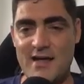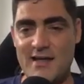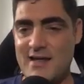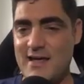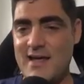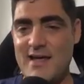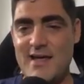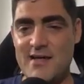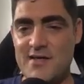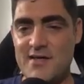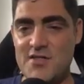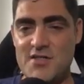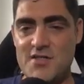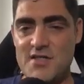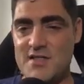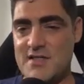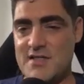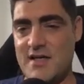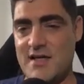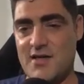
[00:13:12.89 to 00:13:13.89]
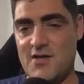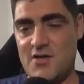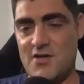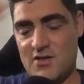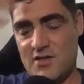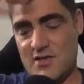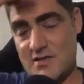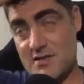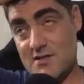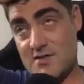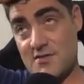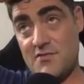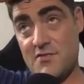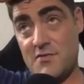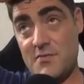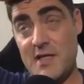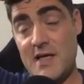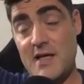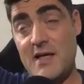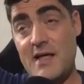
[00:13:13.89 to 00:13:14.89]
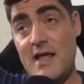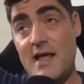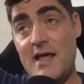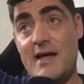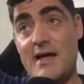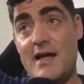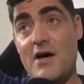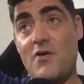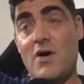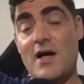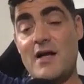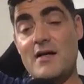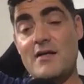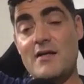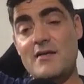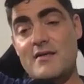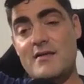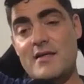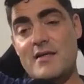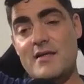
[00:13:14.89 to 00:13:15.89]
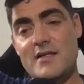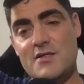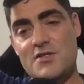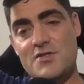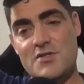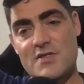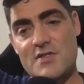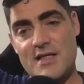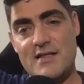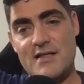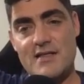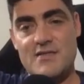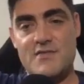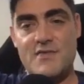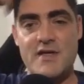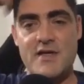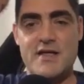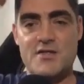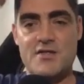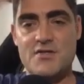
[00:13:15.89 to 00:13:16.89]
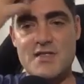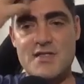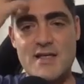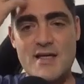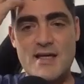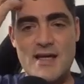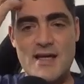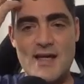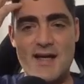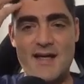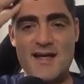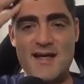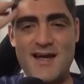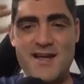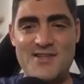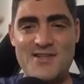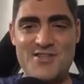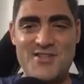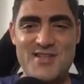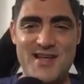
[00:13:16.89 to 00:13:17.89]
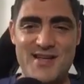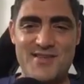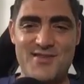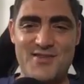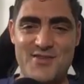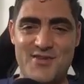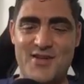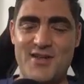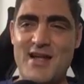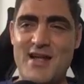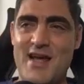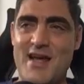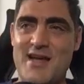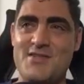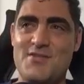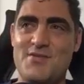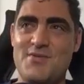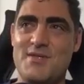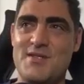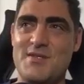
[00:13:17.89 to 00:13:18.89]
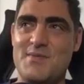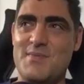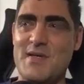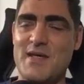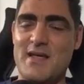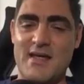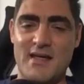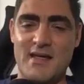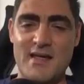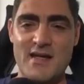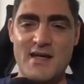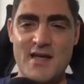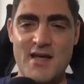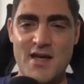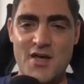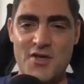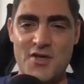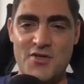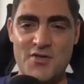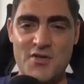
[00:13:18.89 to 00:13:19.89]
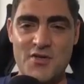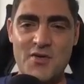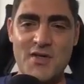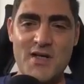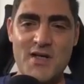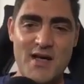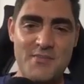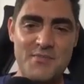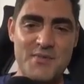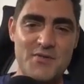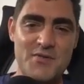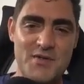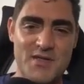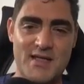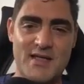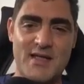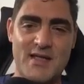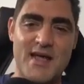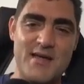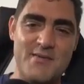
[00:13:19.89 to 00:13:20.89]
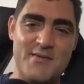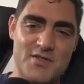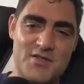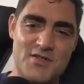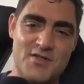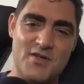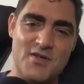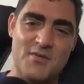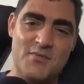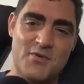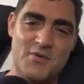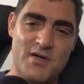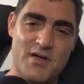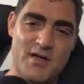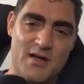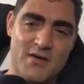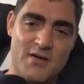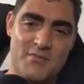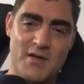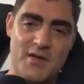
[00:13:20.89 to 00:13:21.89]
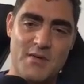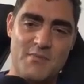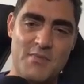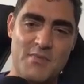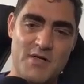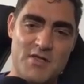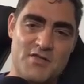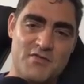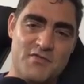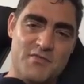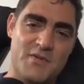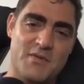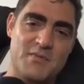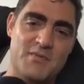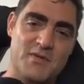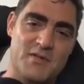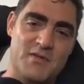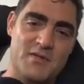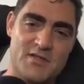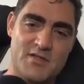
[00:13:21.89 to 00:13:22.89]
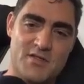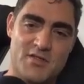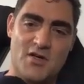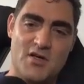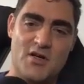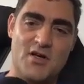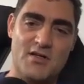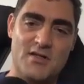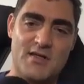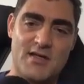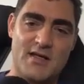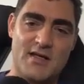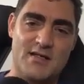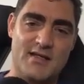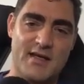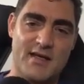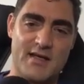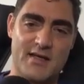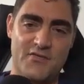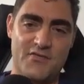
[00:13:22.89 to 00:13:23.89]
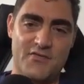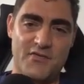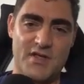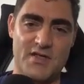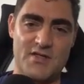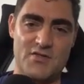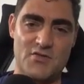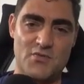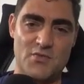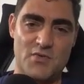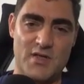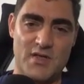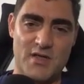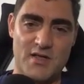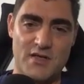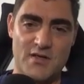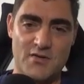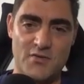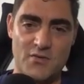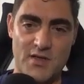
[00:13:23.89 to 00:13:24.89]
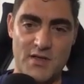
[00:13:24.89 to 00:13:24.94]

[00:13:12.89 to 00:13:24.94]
energy is like a non-concern for me. Now, another thing that you said that's very interesting, and I just had a thought as you were speaking. You know what happened with GameStop, where a bunch of people saw that like funds were